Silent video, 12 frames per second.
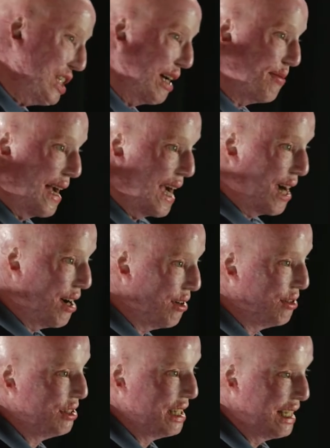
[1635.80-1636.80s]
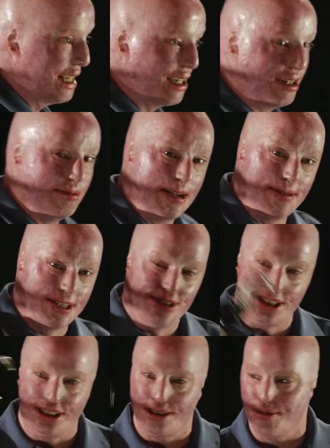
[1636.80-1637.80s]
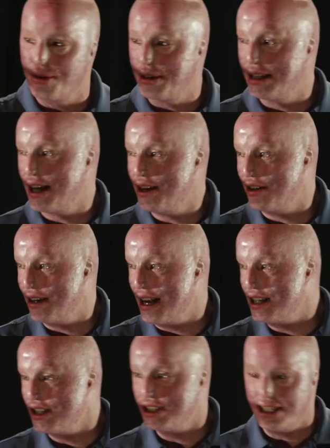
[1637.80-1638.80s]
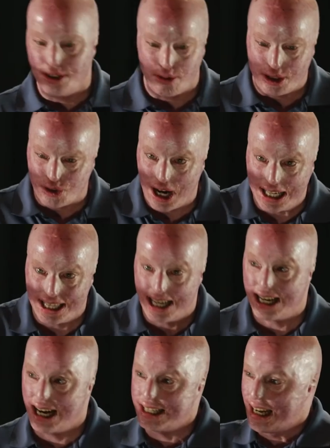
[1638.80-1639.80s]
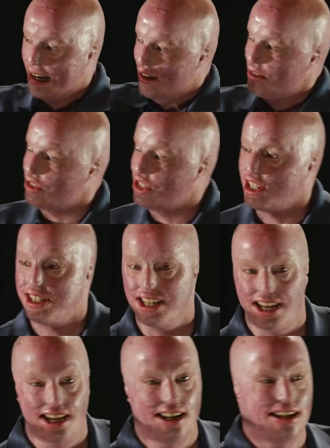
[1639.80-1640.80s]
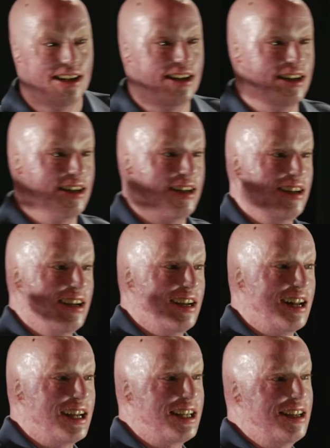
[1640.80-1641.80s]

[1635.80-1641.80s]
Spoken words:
somehow, you know, maybe using some three-letter agencies, we track that guy down, and he's just ahead. And I